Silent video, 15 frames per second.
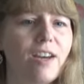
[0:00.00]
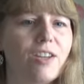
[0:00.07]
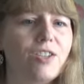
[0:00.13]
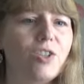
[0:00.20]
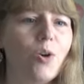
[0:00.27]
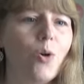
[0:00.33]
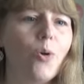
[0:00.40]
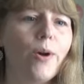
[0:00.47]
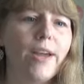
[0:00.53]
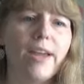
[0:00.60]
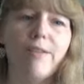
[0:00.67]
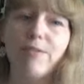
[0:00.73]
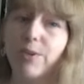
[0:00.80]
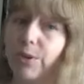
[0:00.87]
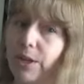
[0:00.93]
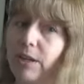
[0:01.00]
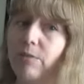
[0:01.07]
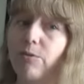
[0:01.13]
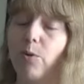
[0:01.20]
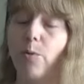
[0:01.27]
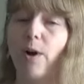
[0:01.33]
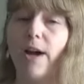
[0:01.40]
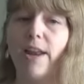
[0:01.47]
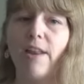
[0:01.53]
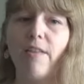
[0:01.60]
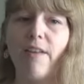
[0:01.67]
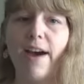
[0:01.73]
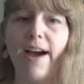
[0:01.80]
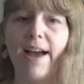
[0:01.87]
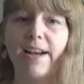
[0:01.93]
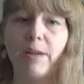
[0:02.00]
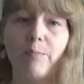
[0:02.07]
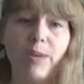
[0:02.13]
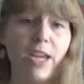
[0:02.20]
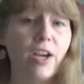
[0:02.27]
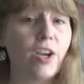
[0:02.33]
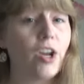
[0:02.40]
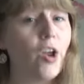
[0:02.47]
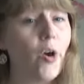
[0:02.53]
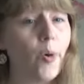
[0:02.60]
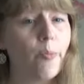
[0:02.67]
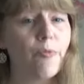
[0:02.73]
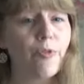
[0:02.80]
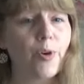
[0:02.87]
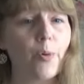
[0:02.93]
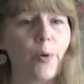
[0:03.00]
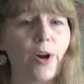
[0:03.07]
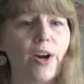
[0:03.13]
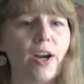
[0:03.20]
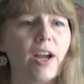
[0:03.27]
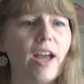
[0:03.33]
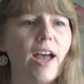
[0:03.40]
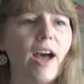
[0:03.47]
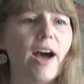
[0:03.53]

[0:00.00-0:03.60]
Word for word: So if you're looking for one that can be a good home for your work,